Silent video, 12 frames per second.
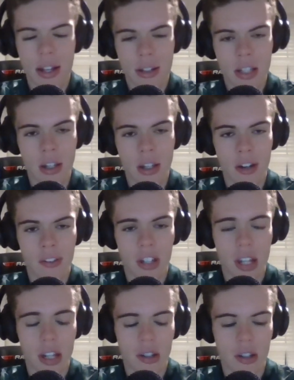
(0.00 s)
Turn the
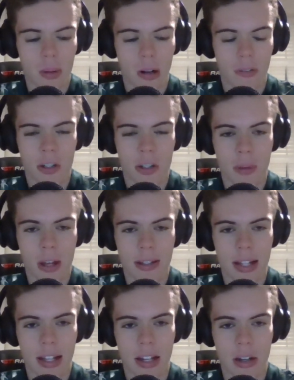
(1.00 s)
notifications bell on for Spurs
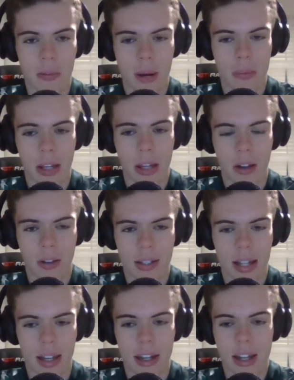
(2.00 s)
England and Premier League
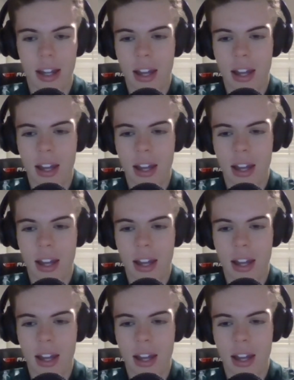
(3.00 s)
content.